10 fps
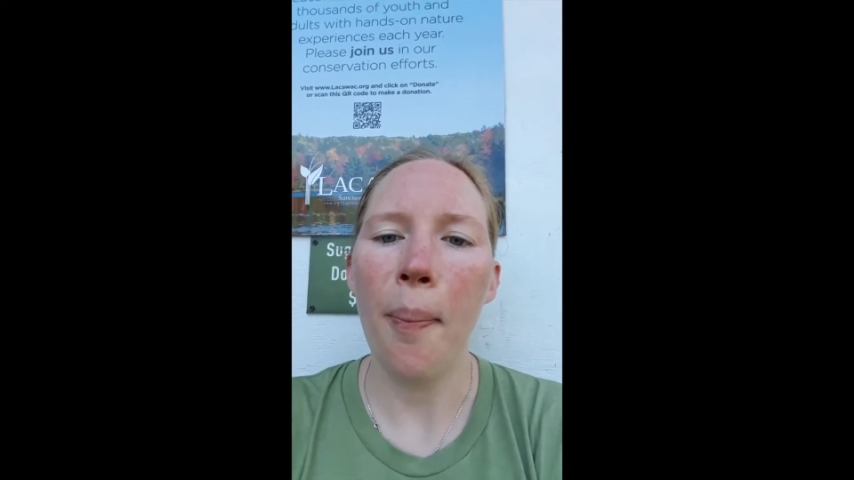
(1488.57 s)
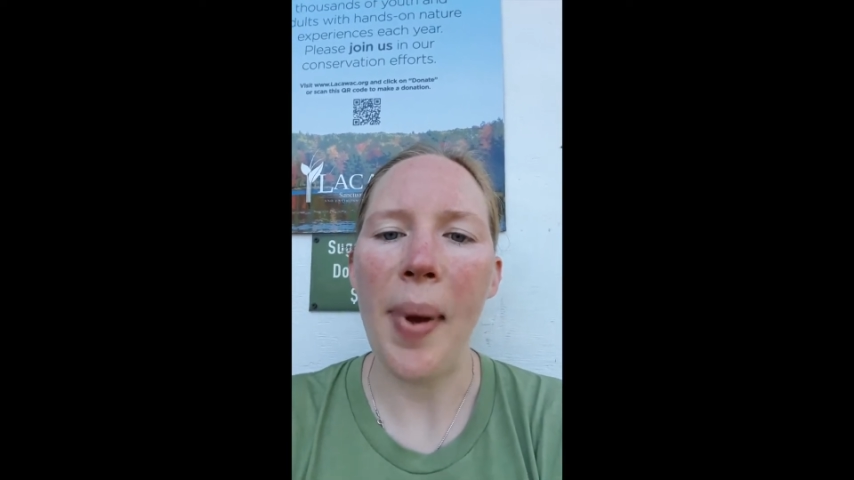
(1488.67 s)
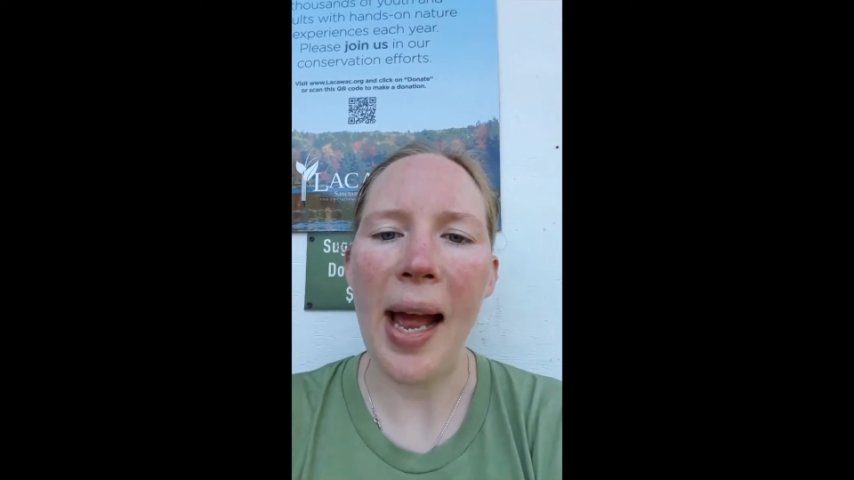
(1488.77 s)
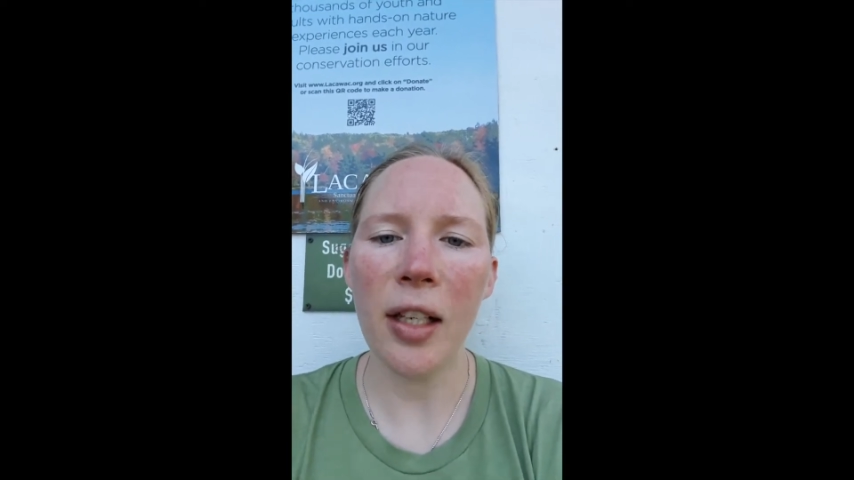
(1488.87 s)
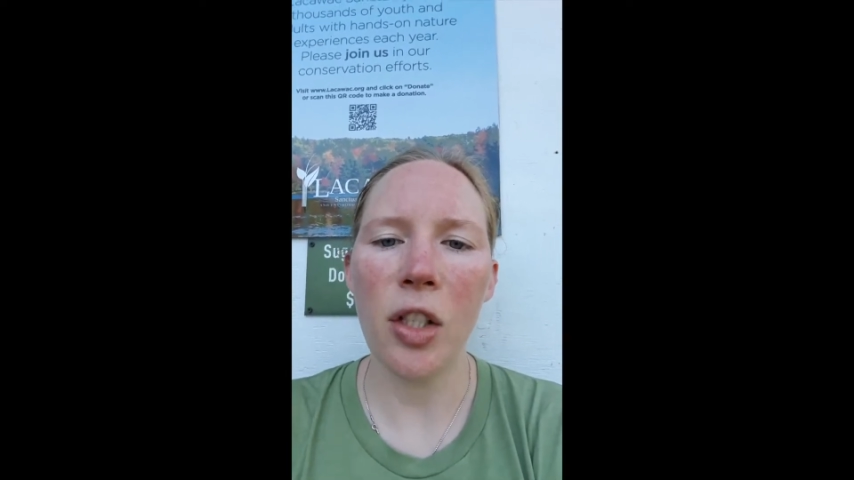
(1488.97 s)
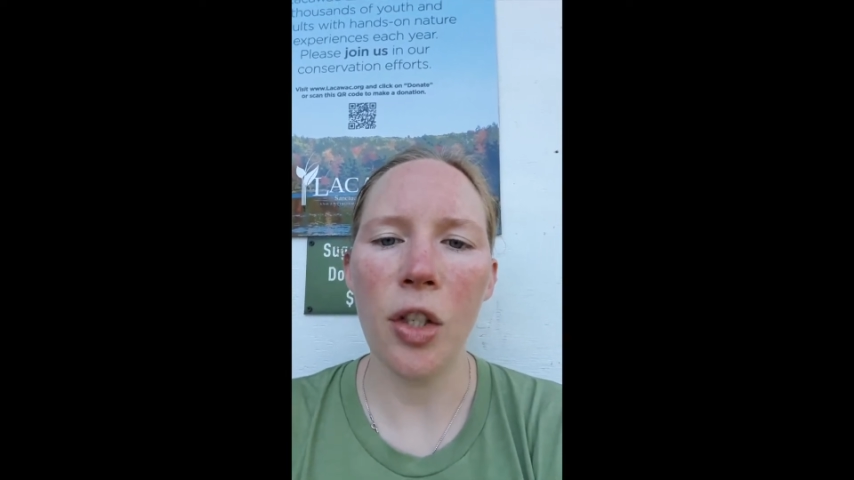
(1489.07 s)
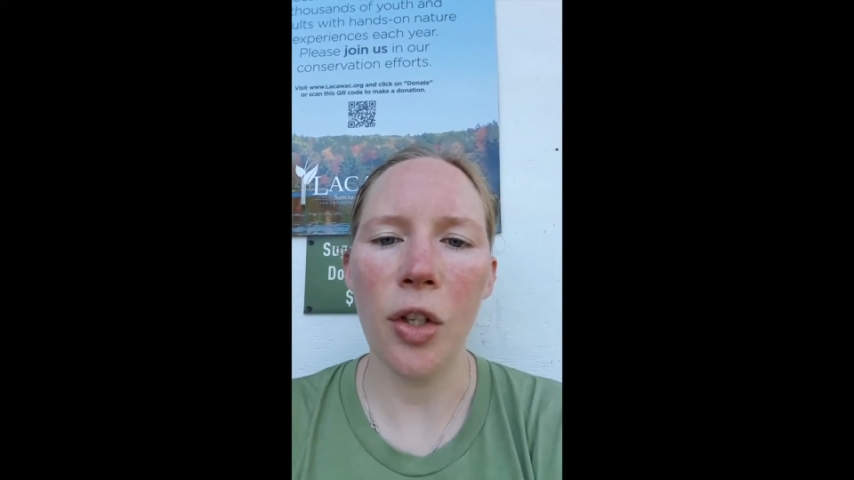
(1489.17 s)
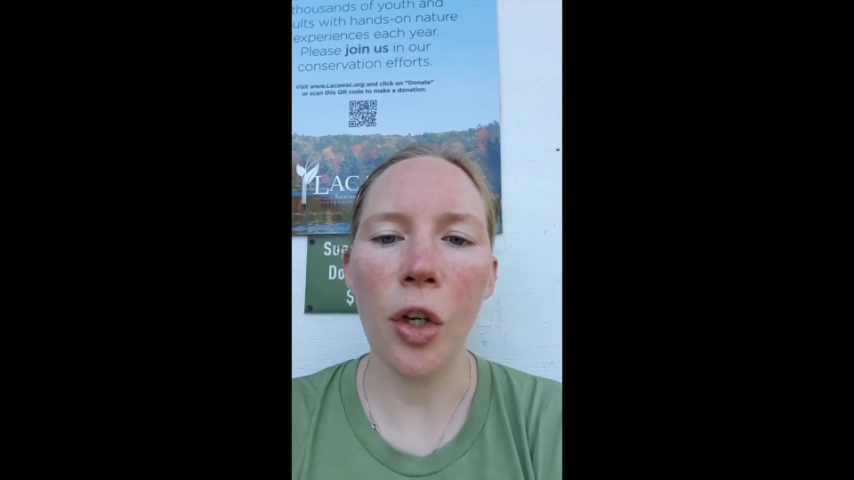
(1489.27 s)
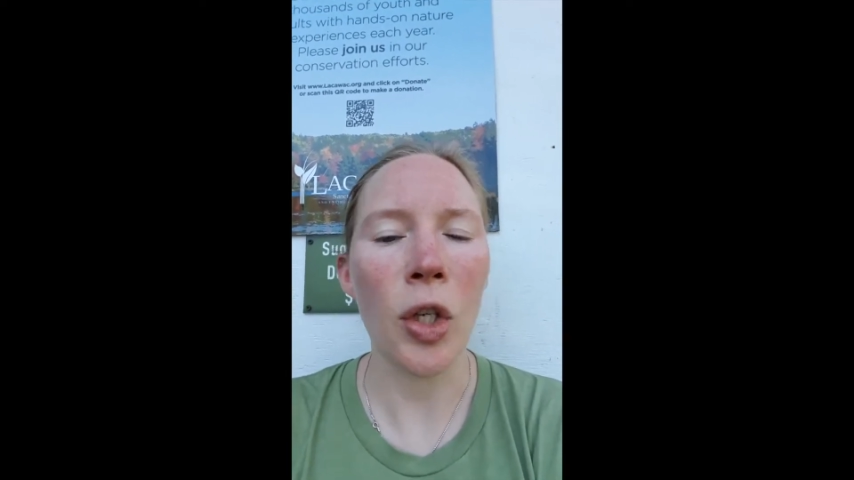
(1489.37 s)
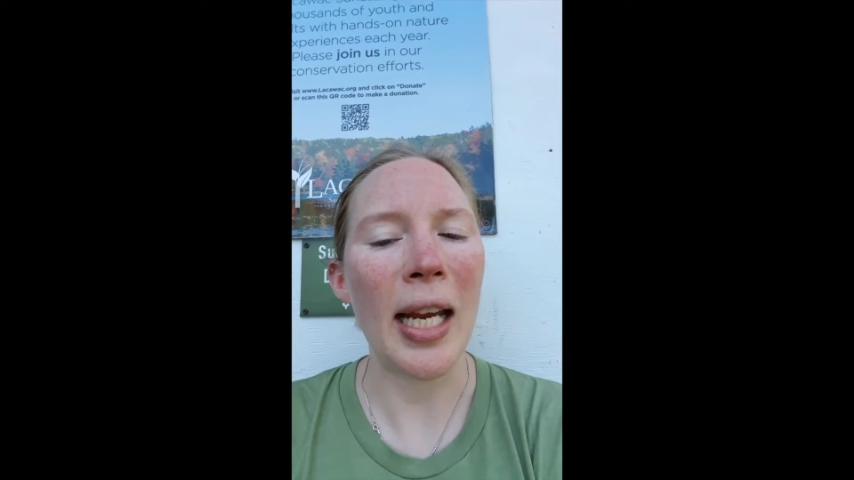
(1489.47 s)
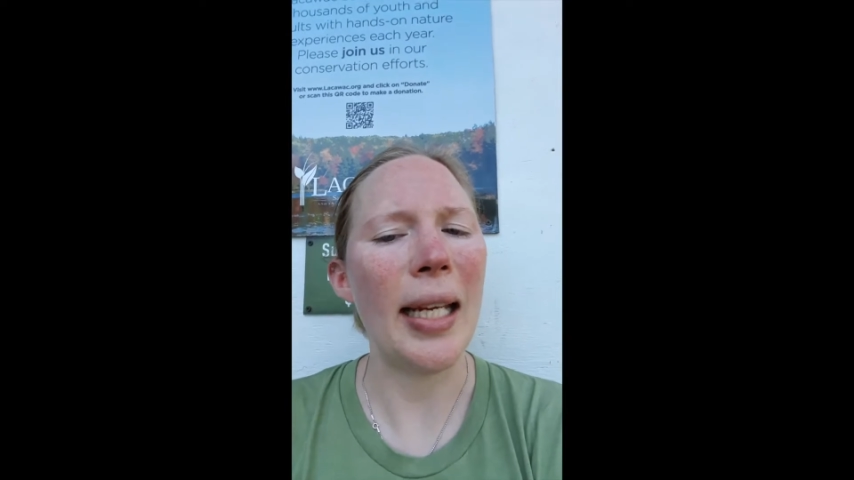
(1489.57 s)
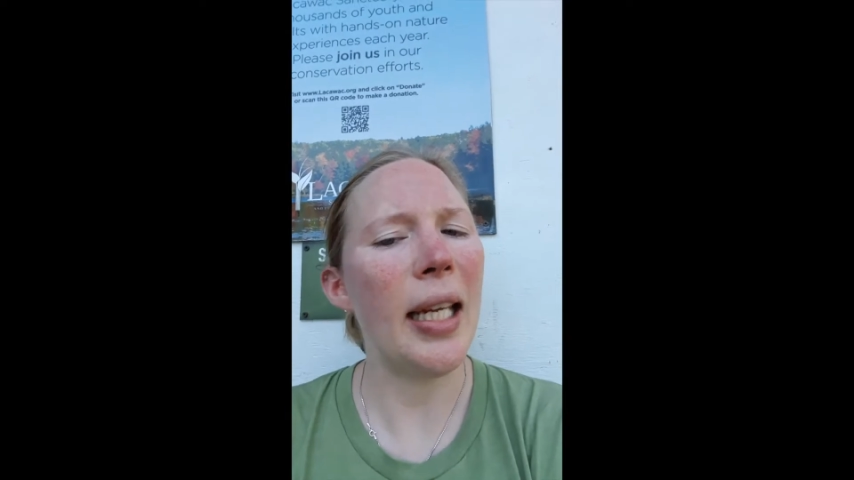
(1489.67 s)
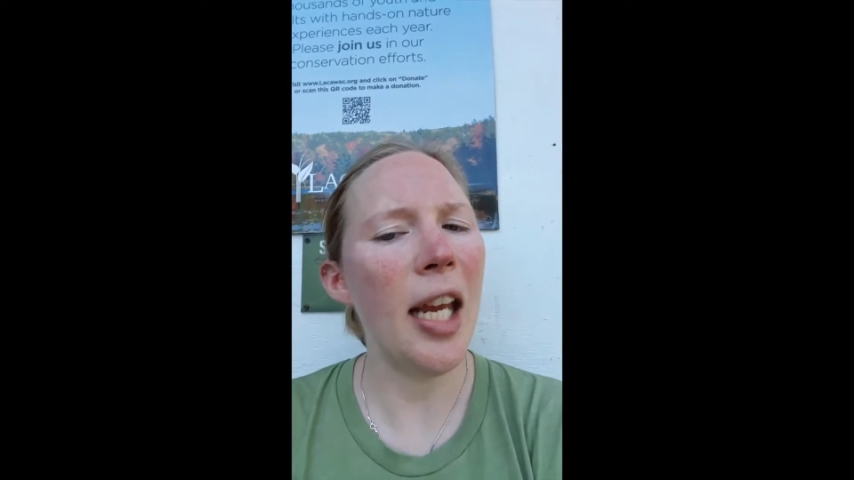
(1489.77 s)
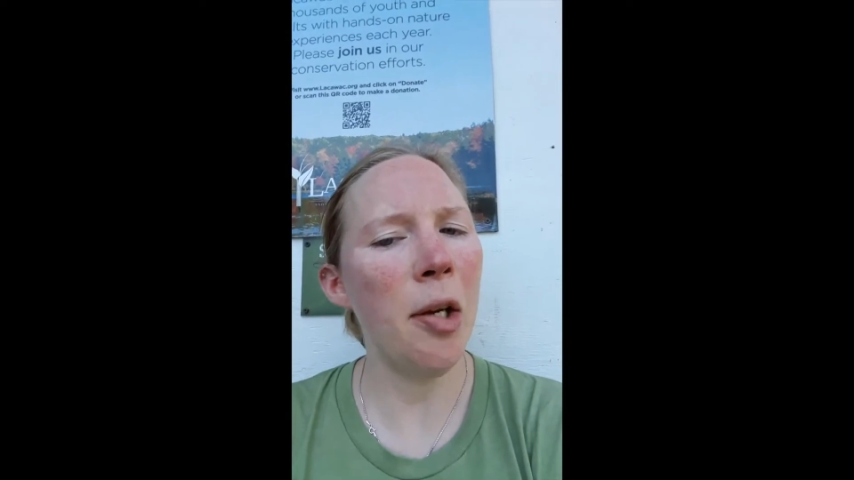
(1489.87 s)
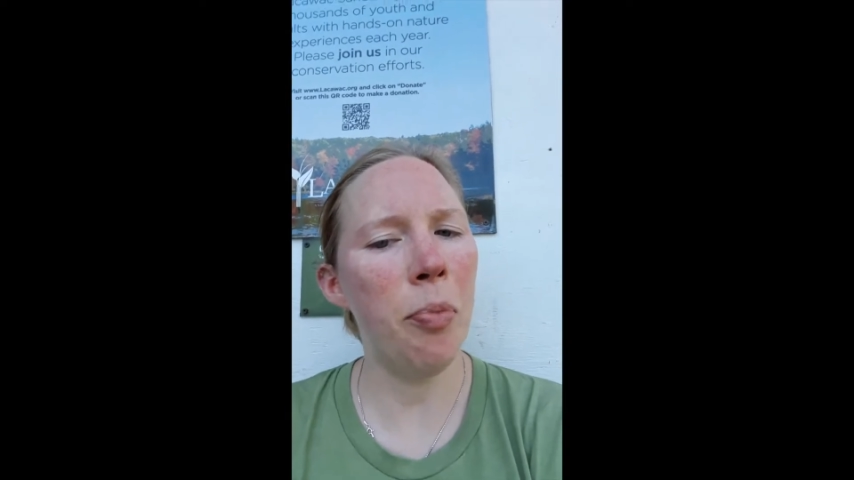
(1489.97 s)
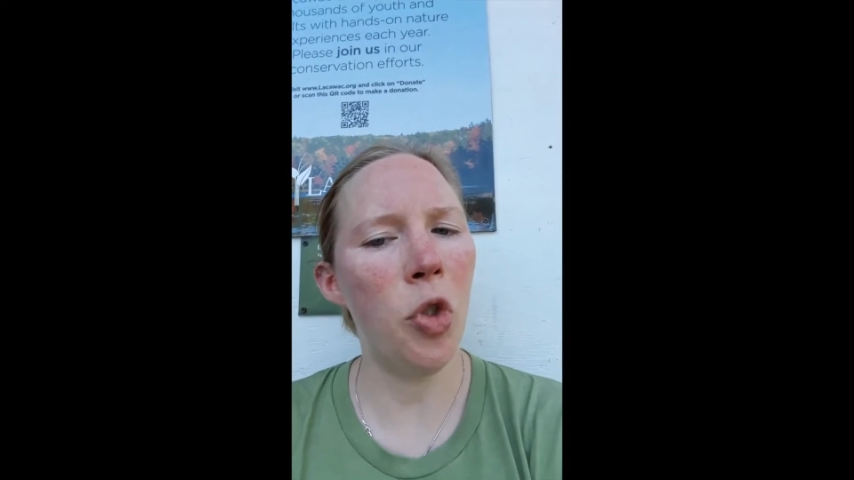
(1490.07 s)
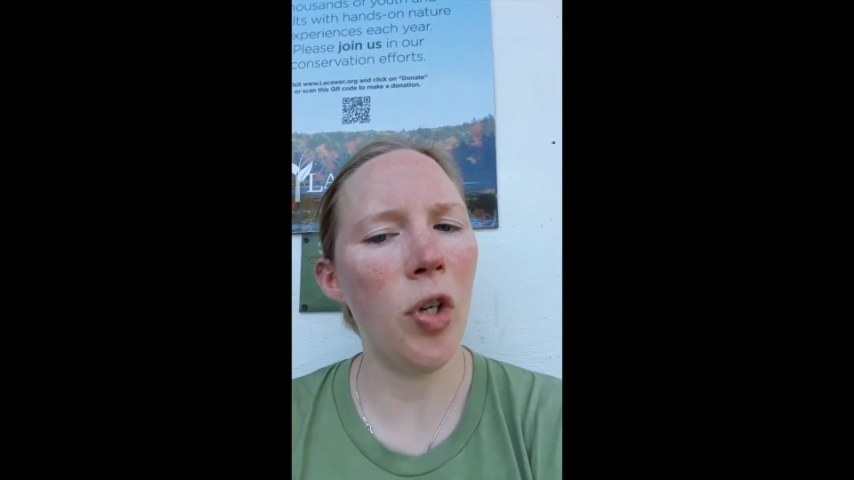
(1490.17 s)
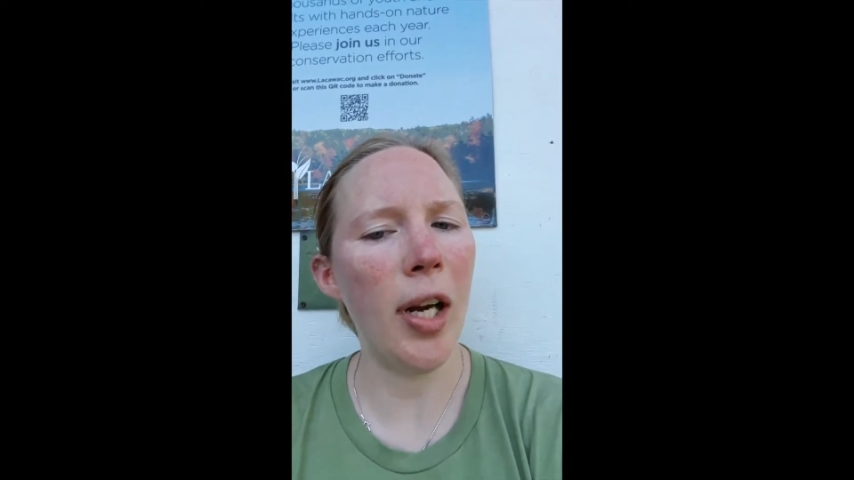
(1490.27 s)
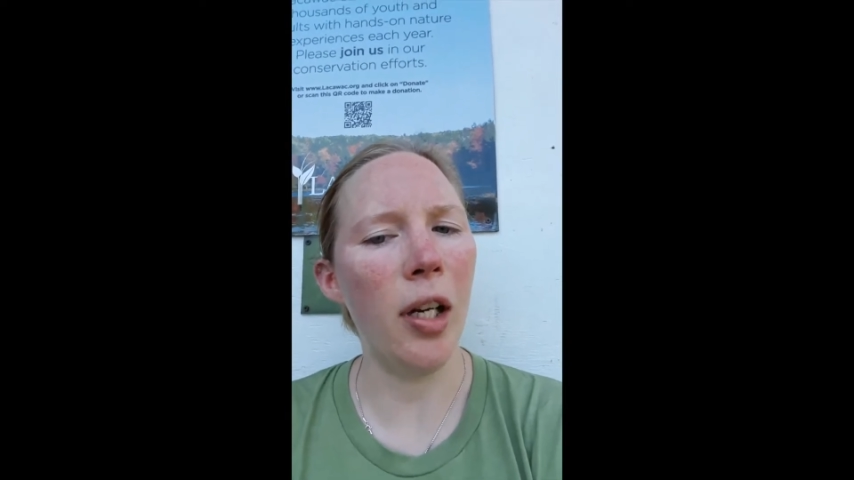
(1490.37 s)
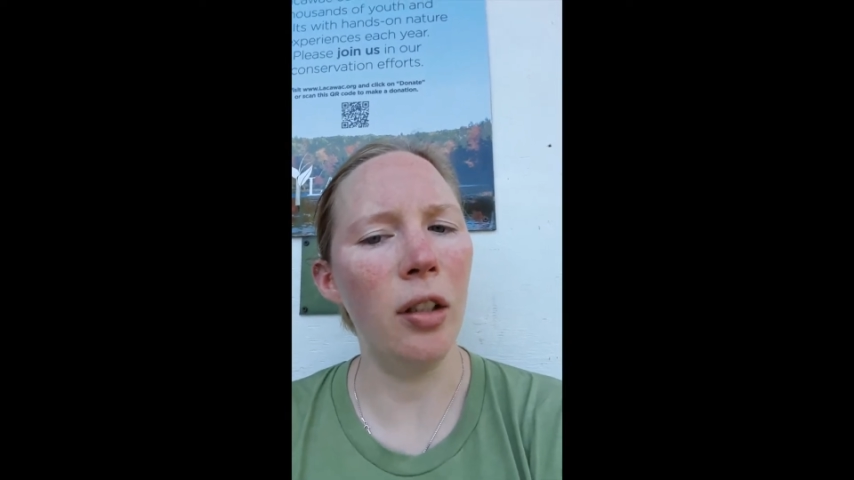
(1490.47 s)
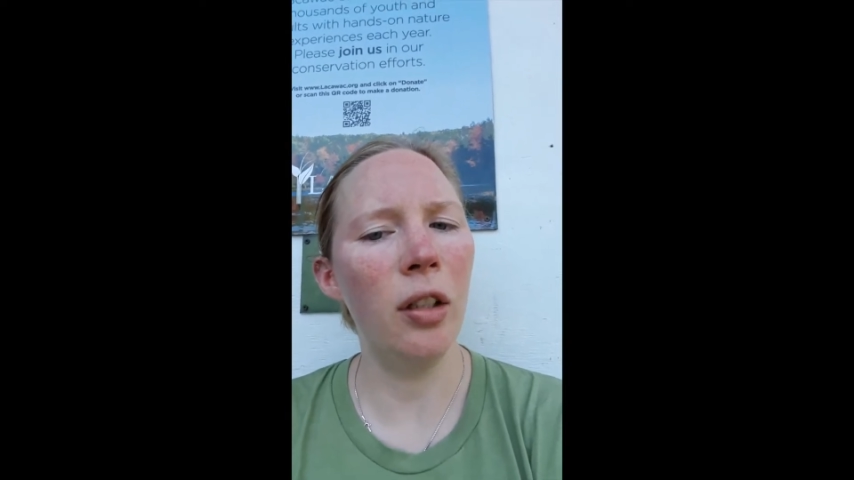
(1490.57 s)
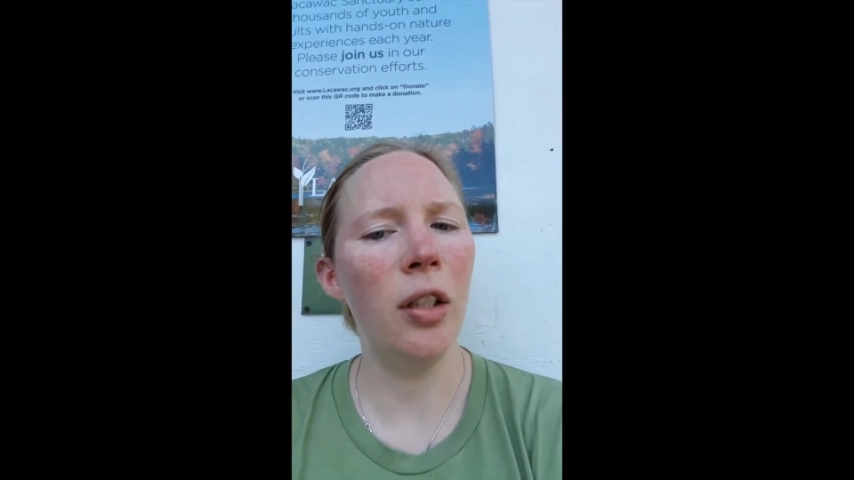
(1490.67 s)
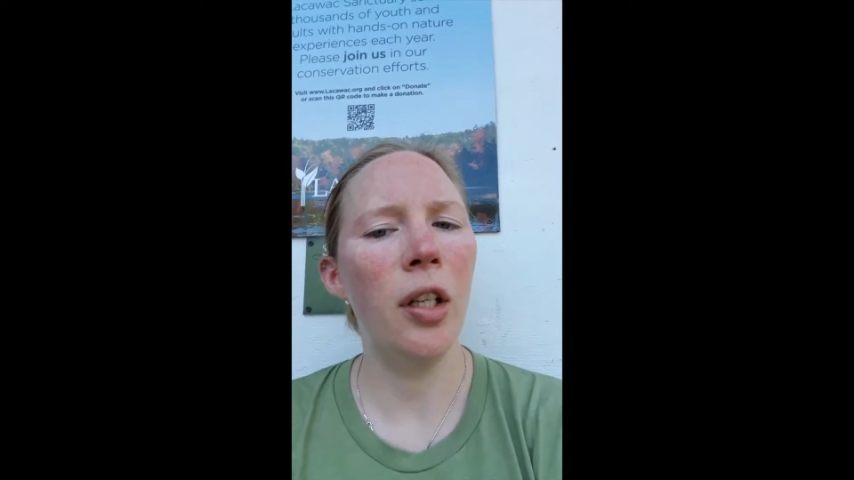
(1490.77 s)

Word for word: back to the Great Camp Trail